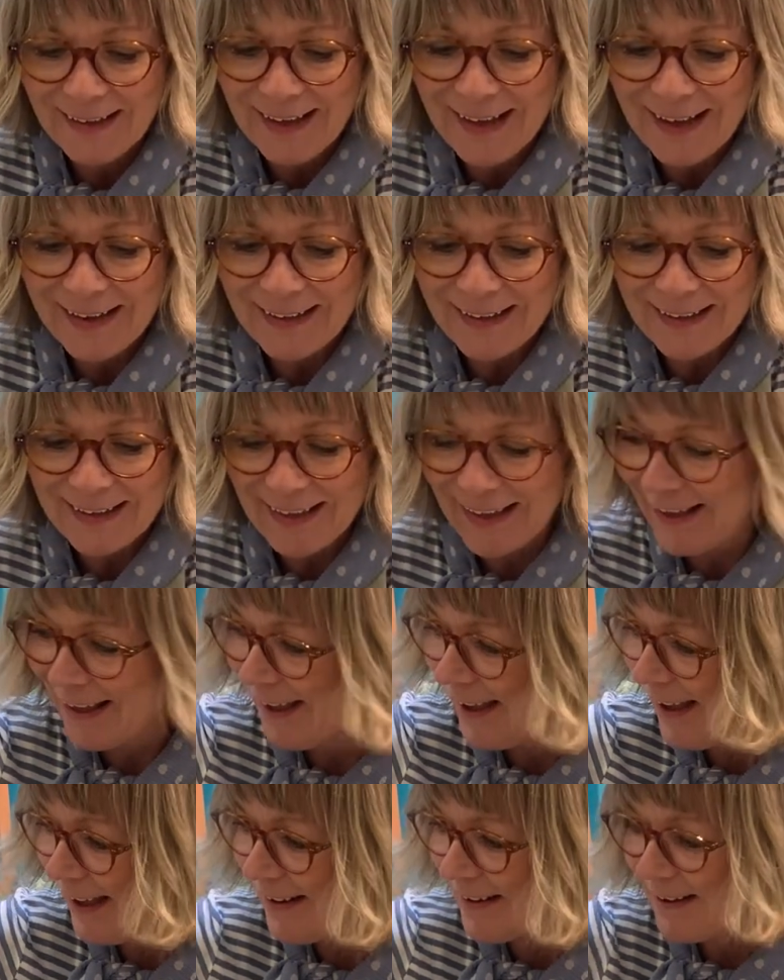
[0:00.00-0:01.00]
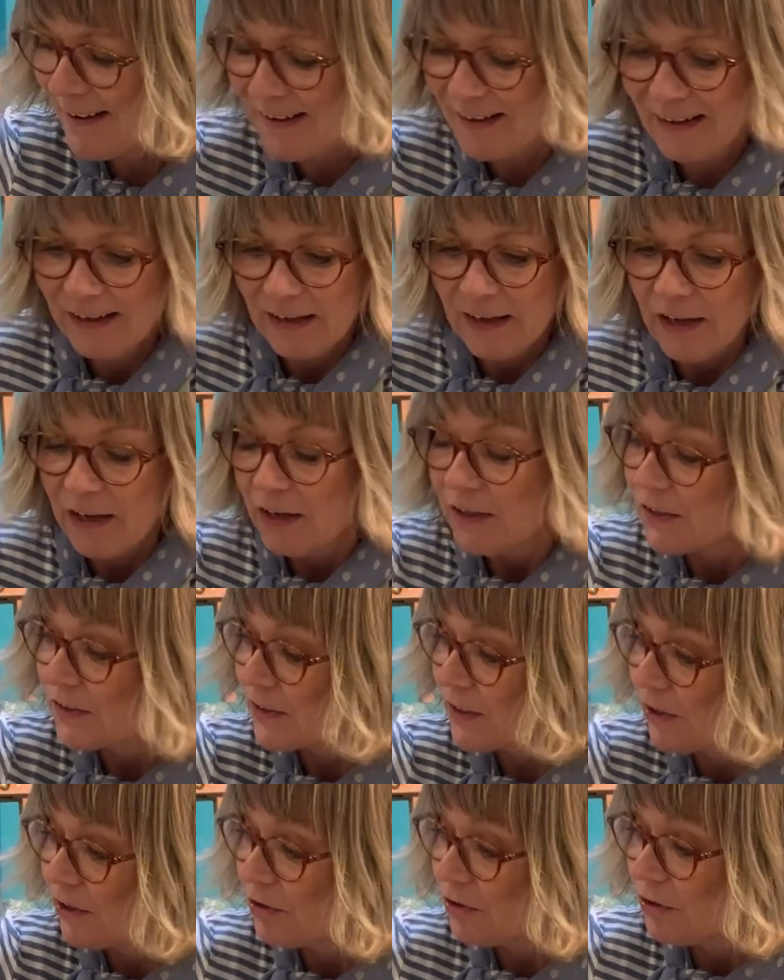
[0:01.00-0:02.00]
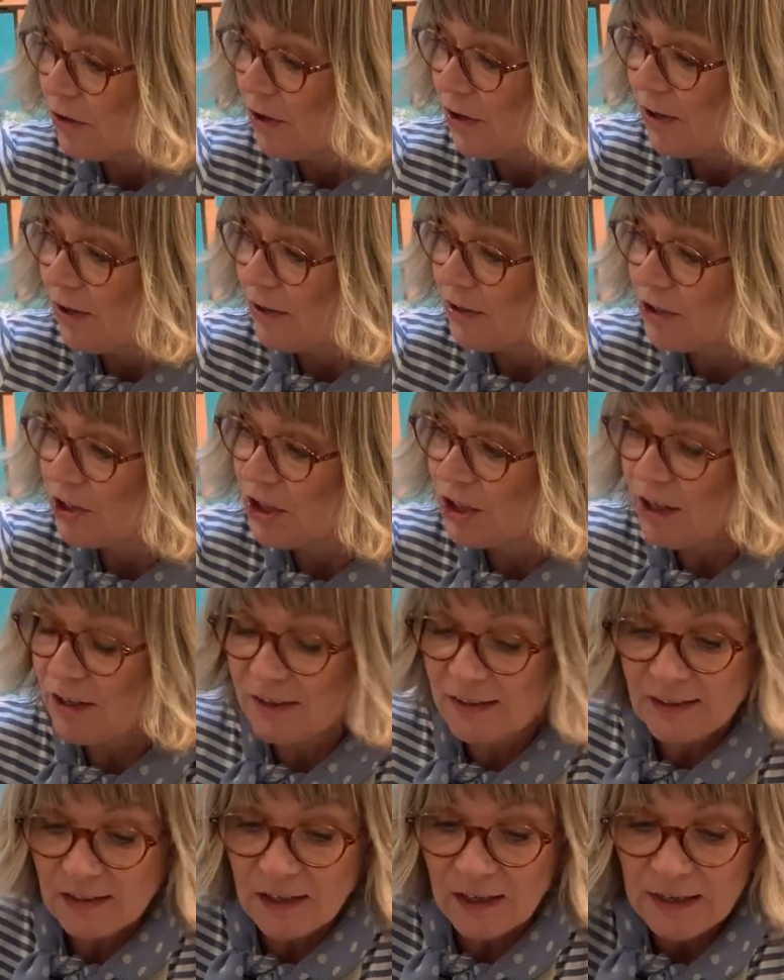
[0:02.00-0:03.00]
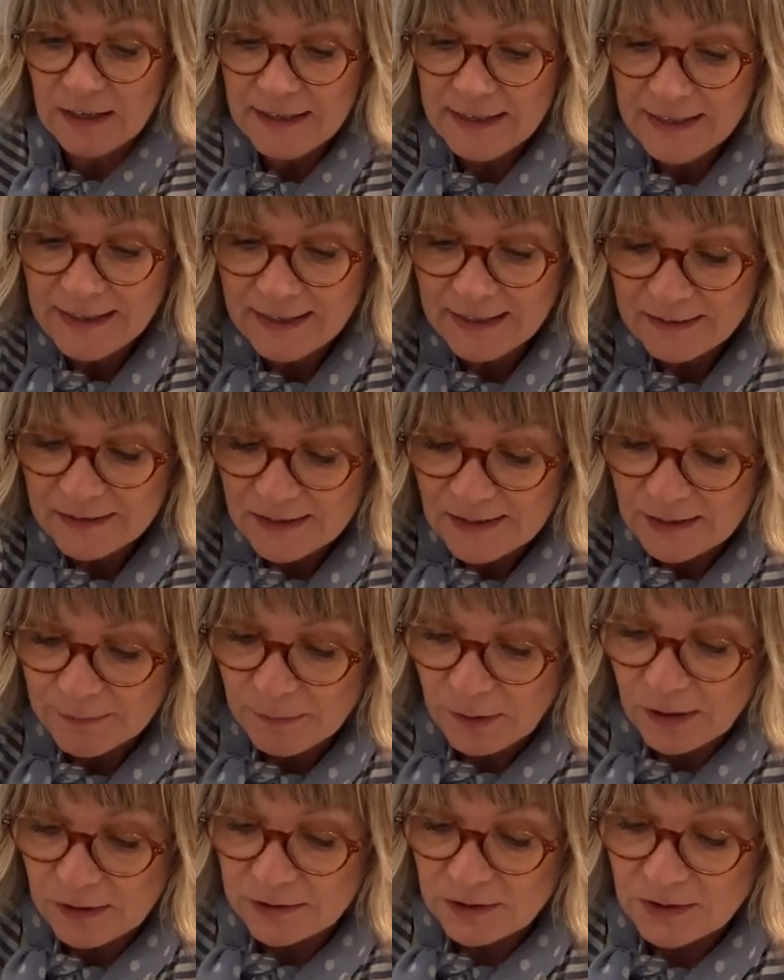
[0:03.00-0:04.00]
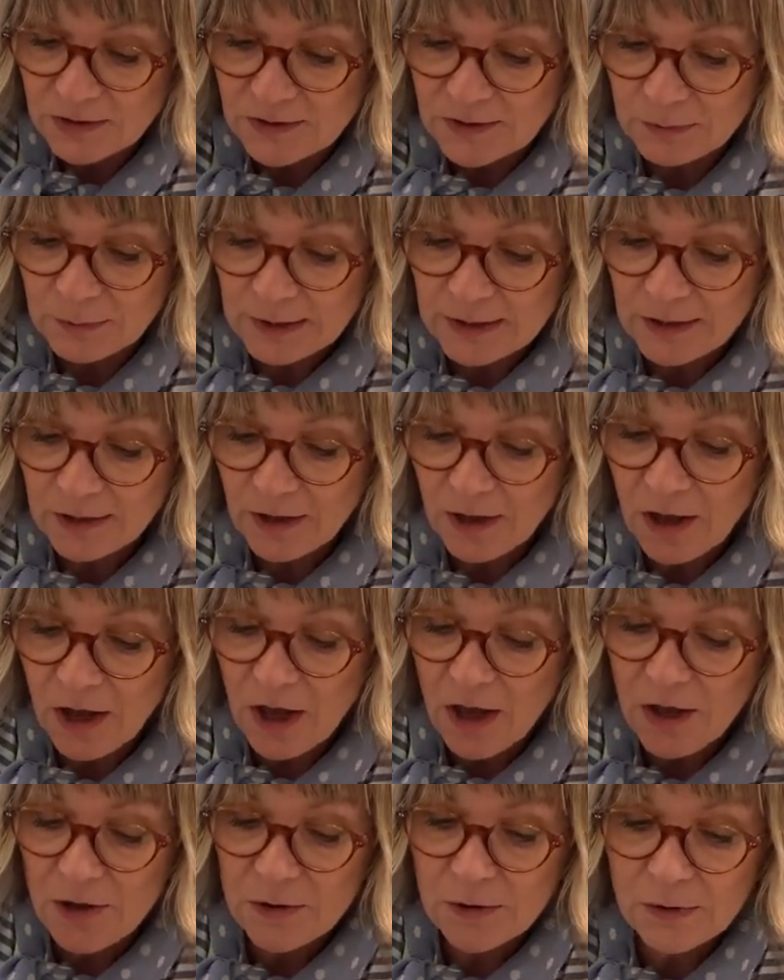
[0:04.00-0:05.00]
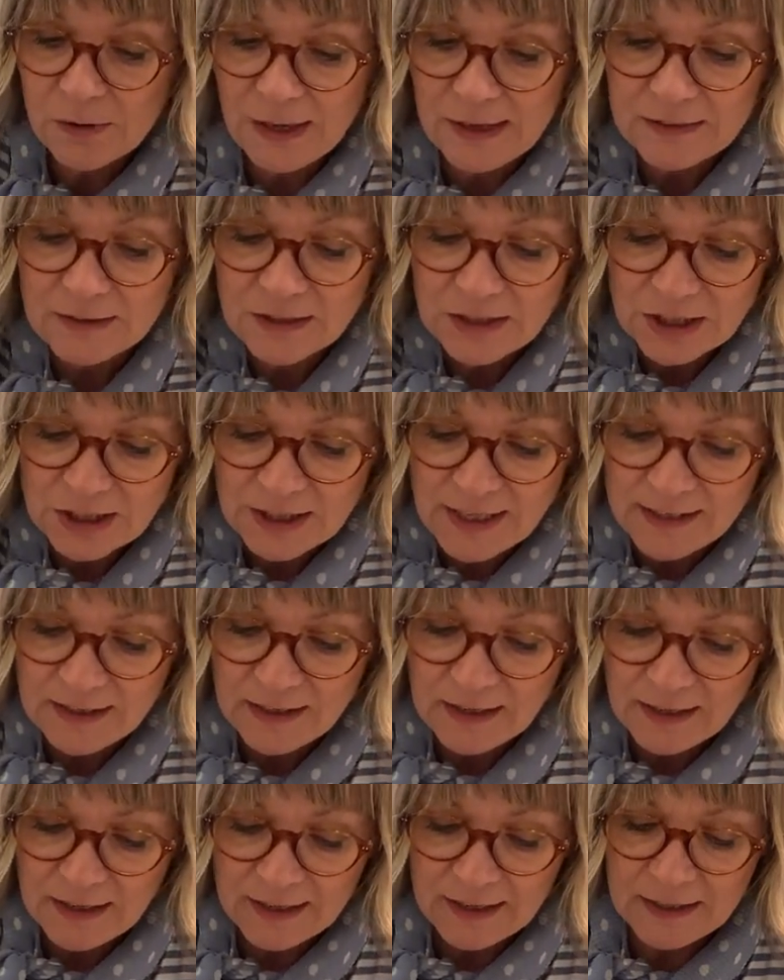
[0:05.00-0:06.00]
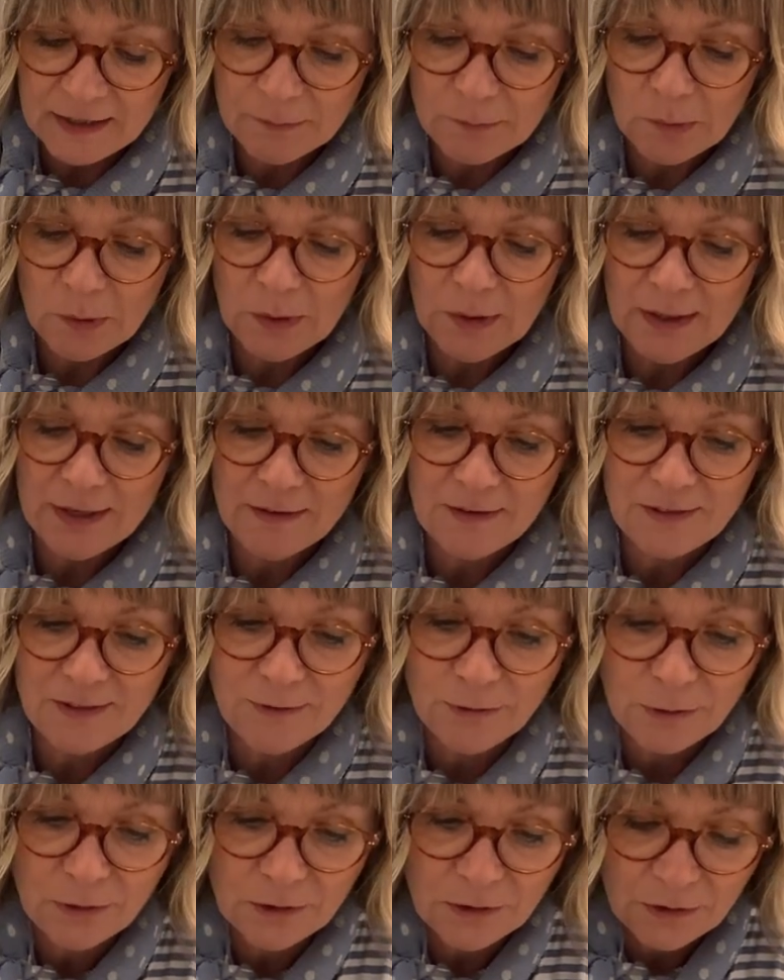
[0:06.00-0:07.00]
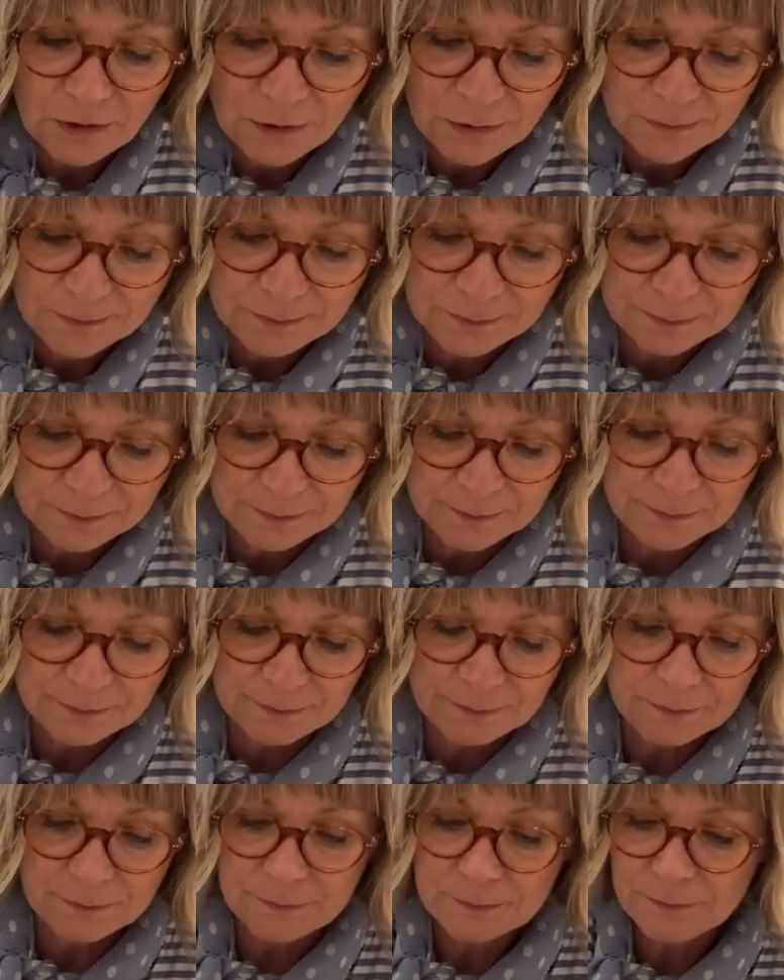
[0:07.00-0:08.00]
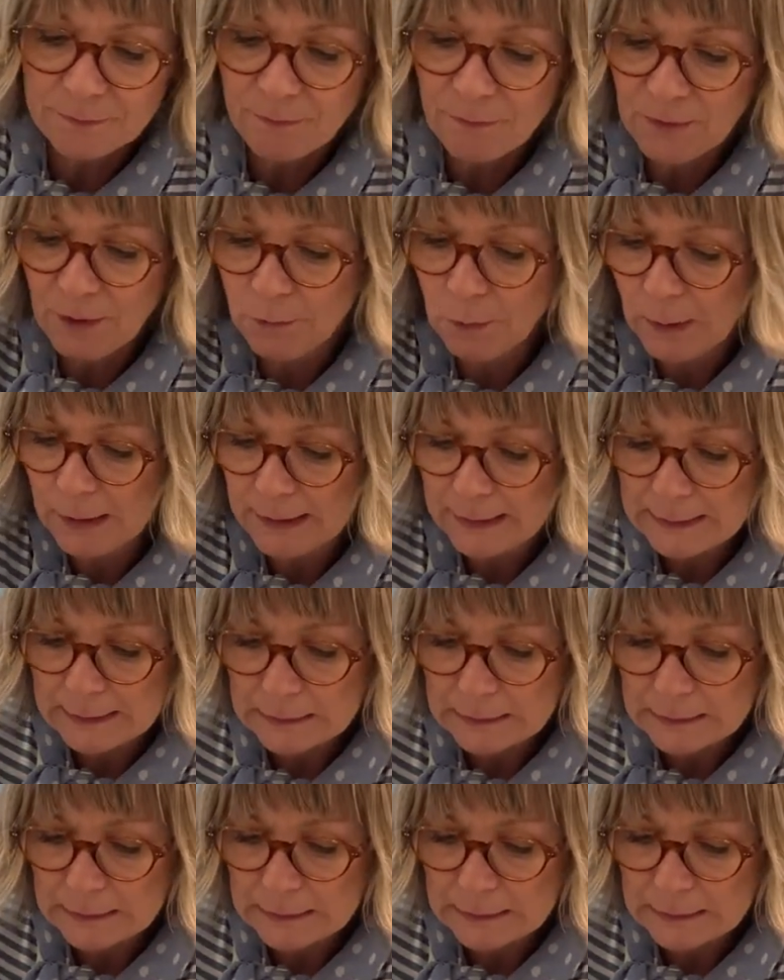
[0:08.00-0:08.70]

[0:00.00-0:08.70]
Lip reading: And again, so just cleaning the sponge as we go and gently pull it through. Wow,